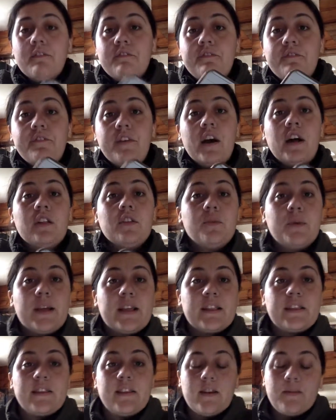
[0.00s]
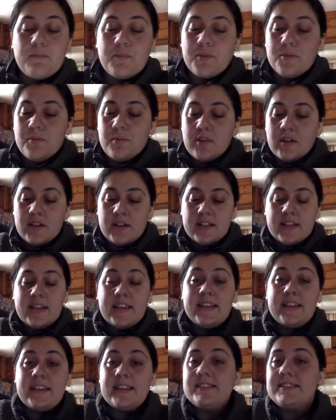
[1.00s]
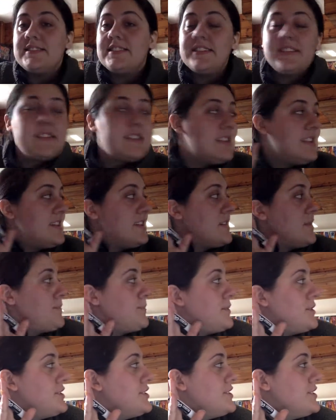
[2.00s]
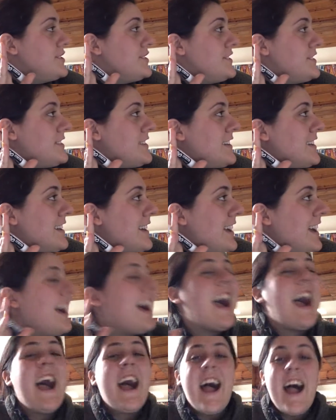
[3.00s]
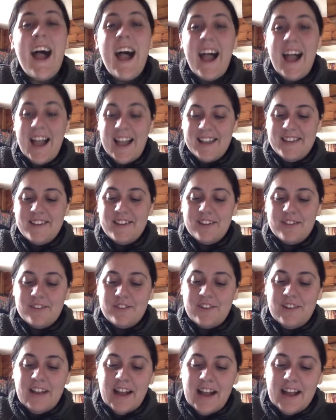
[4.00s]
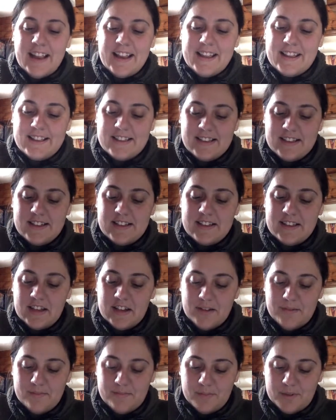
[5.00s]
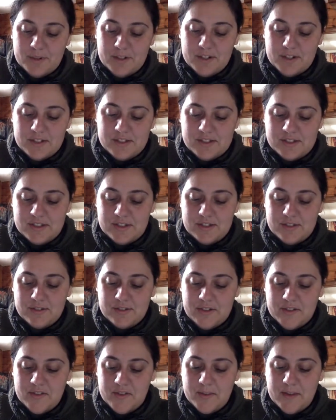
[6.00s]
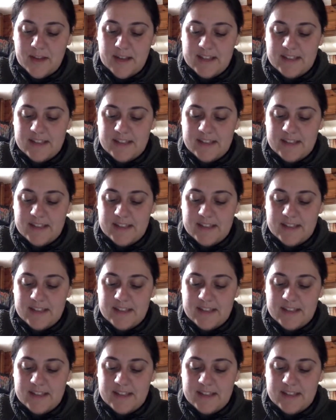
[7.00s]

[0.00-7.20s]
Following the number 1 is the number, you got it, the number 2. Everybody